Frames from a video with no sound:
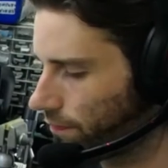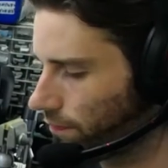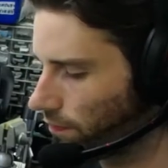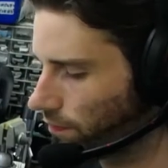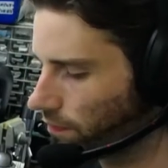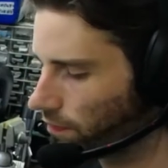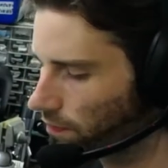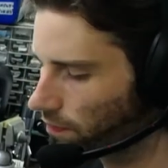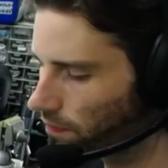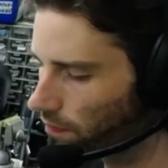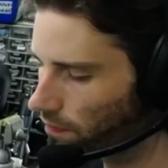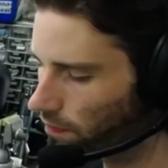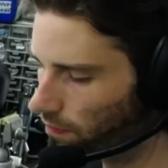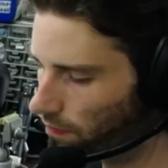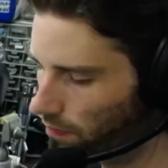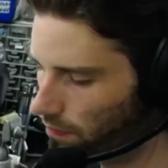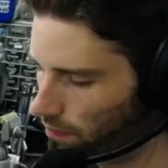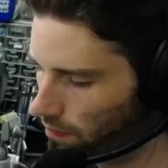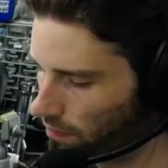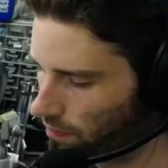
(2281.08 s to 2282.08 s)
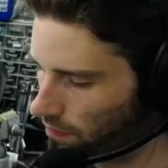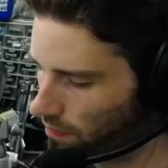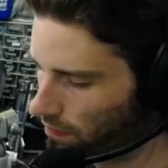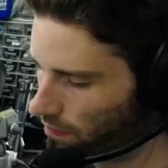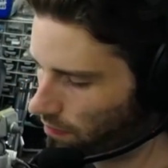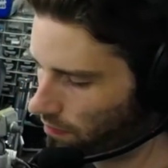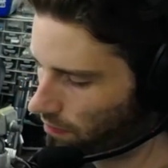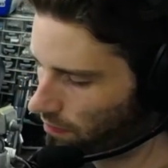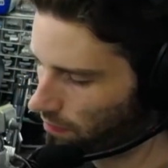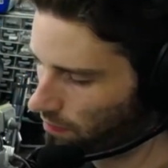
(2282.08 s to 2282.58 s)

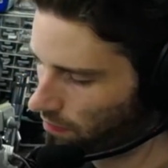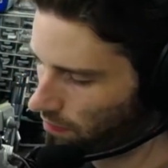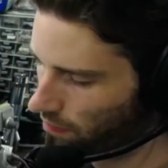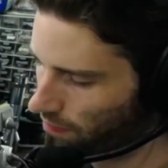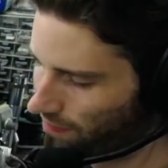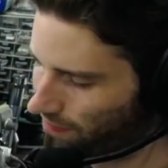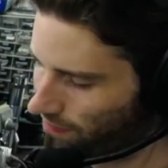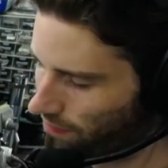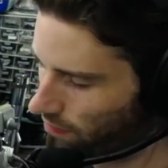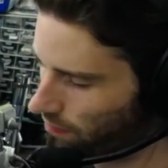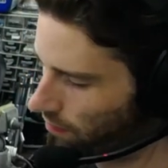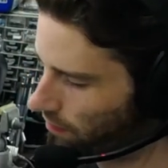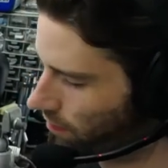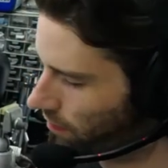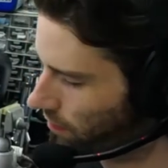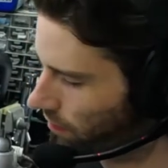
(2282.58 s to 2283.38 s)
(silence)